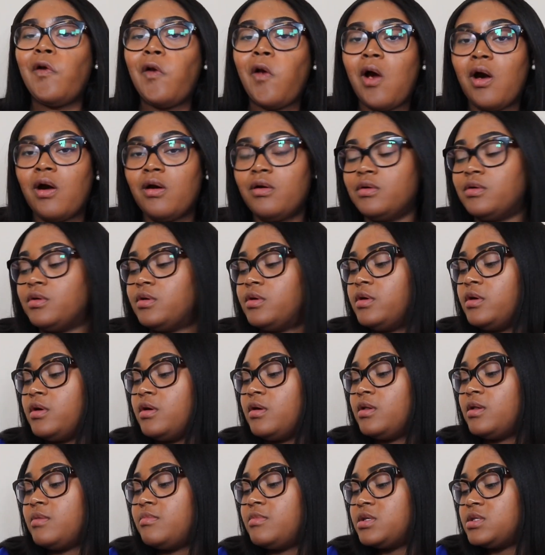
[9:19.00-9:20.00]
Hold on, y'all.
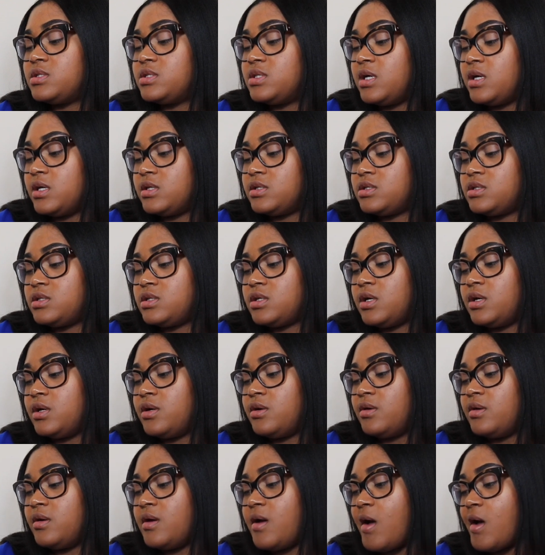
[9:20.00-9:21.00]
Let me text her
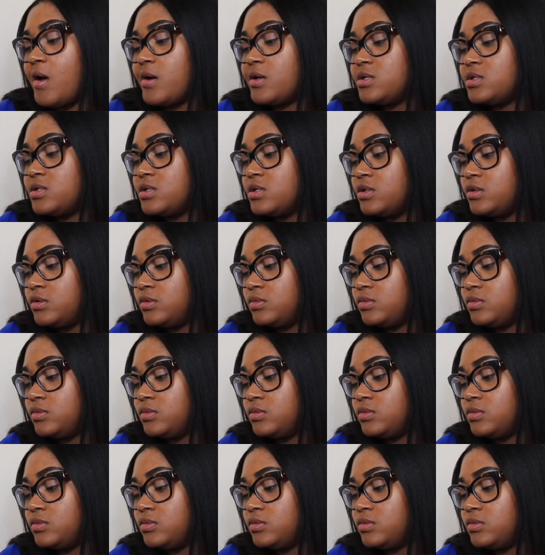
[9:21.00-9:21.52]
and ask her.